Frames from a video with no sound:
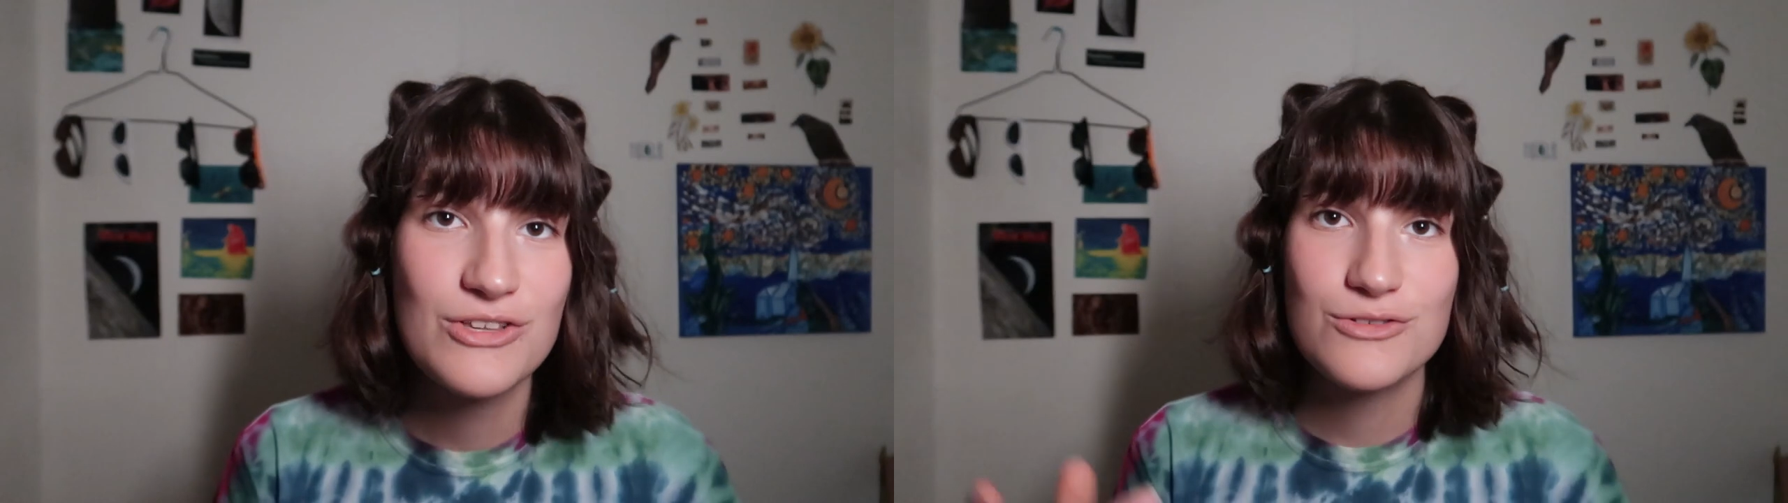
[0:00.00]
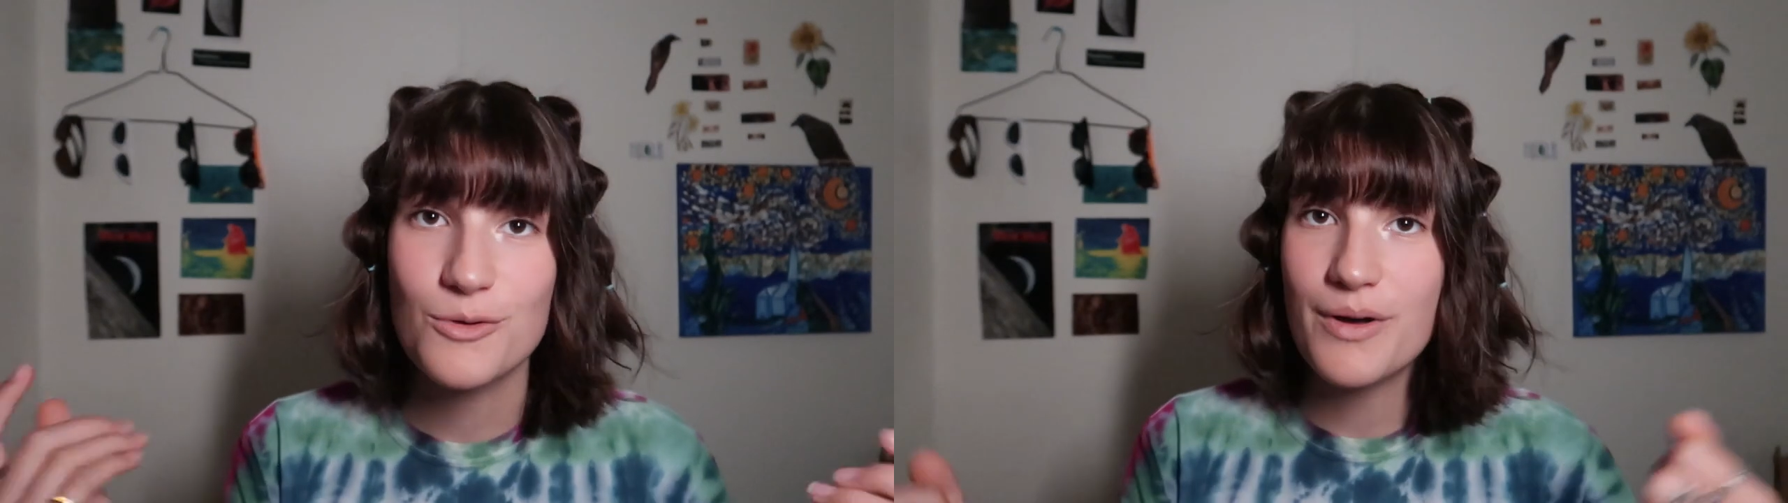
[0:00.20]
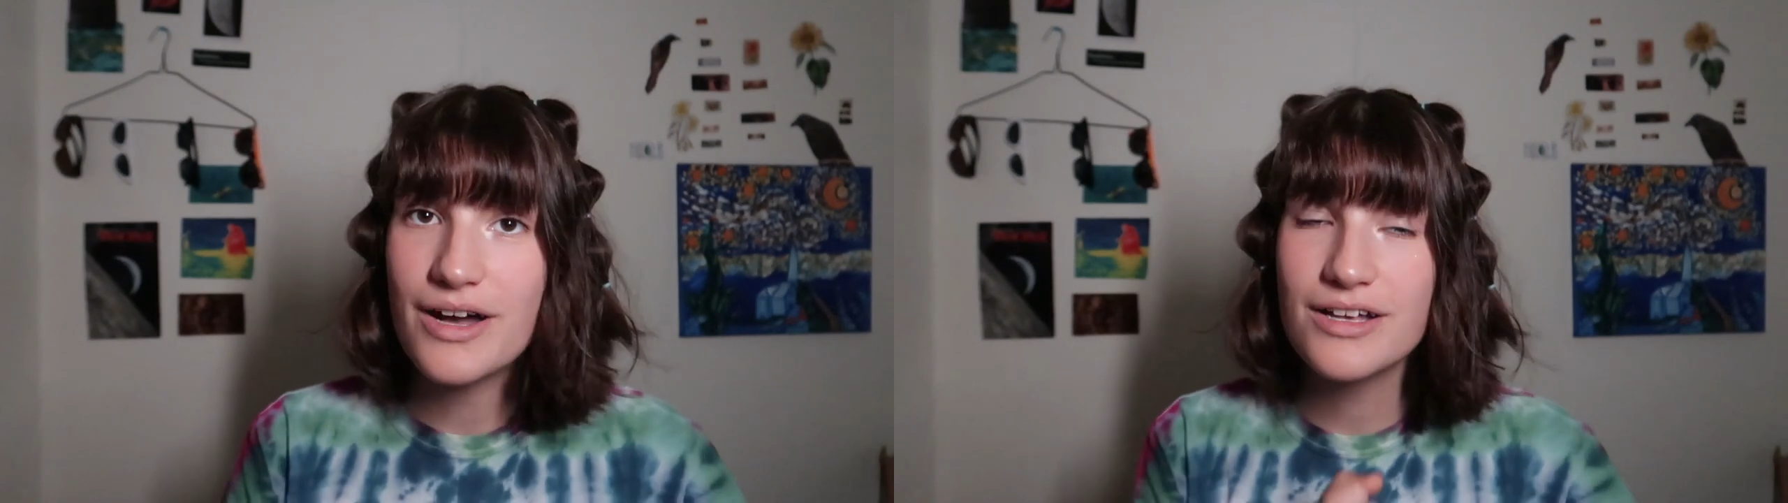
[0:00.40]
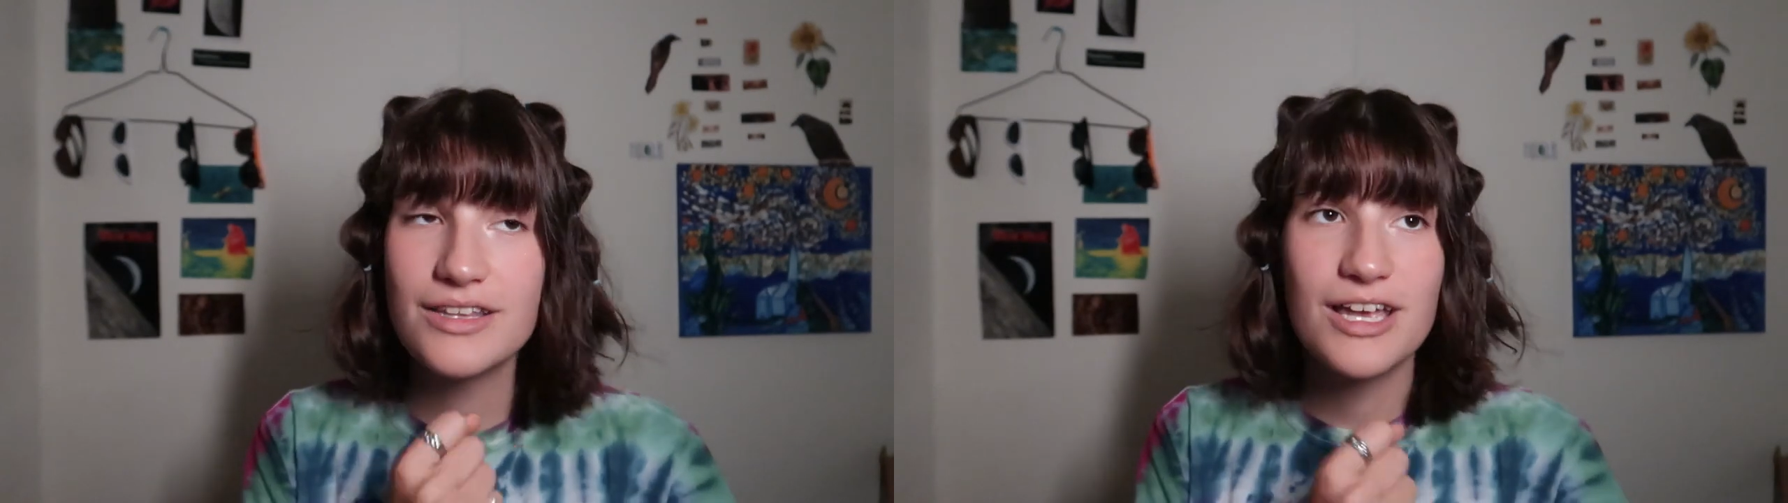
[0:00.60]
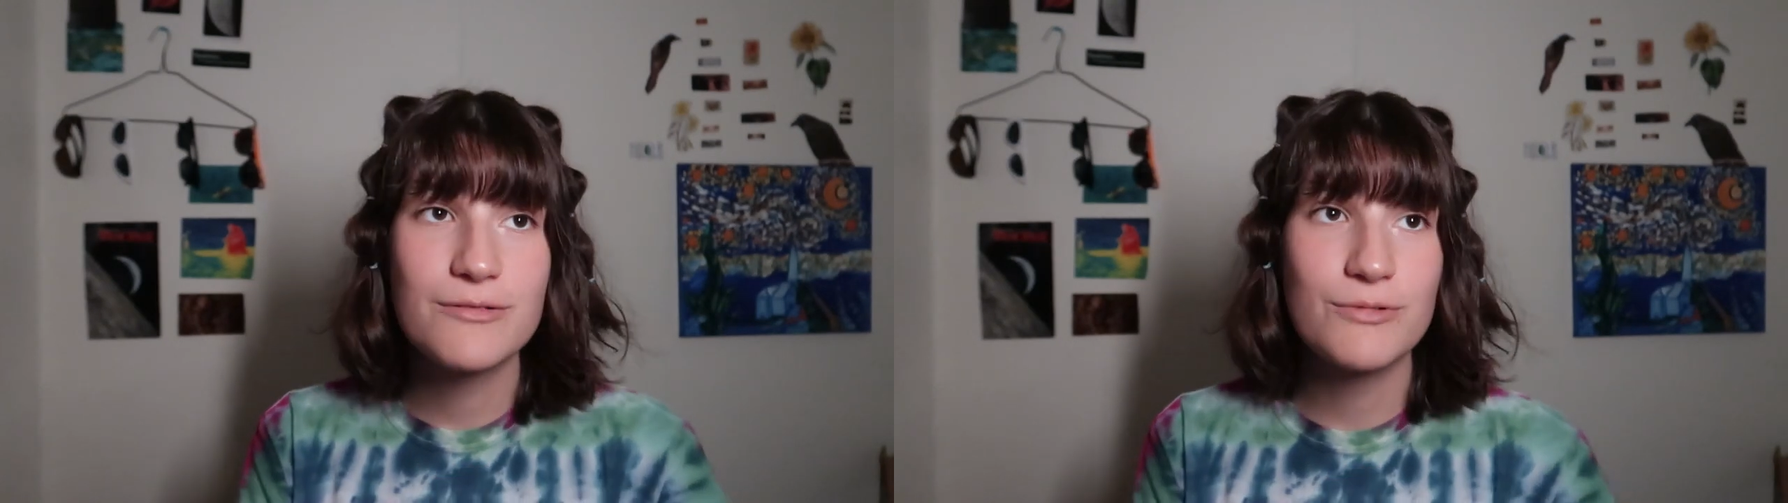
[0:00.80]
So buckle
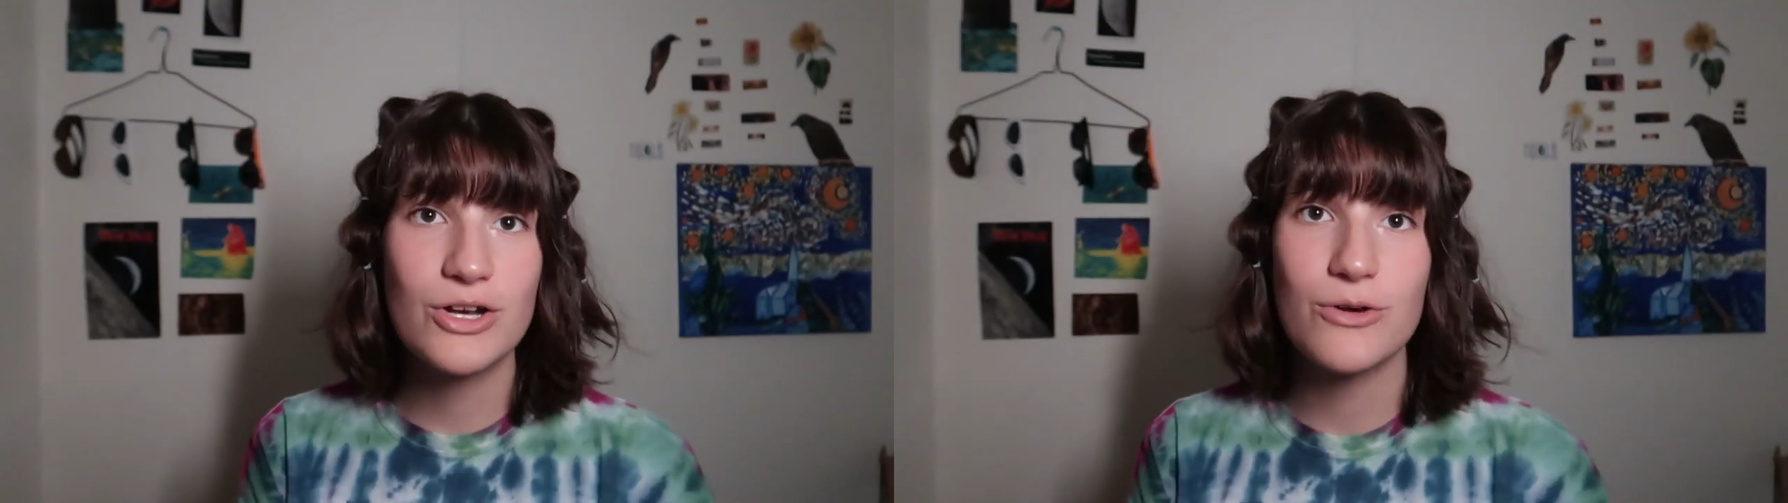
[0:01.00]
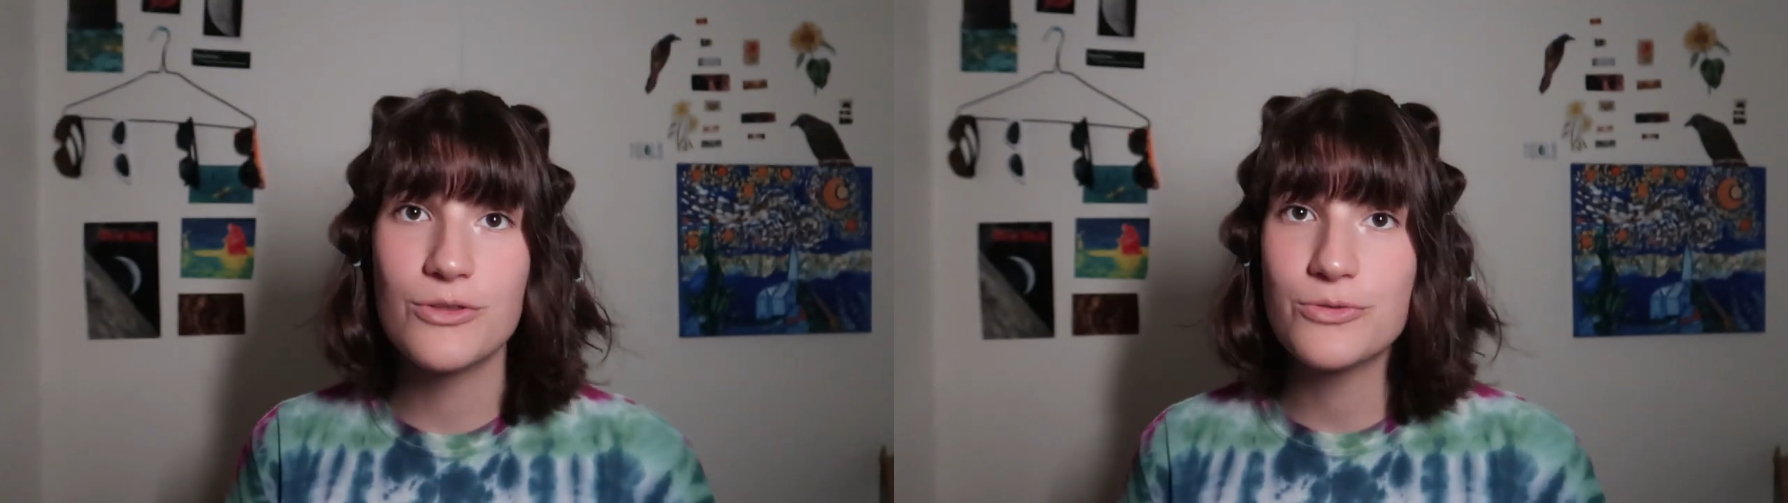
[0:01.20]
in, we're going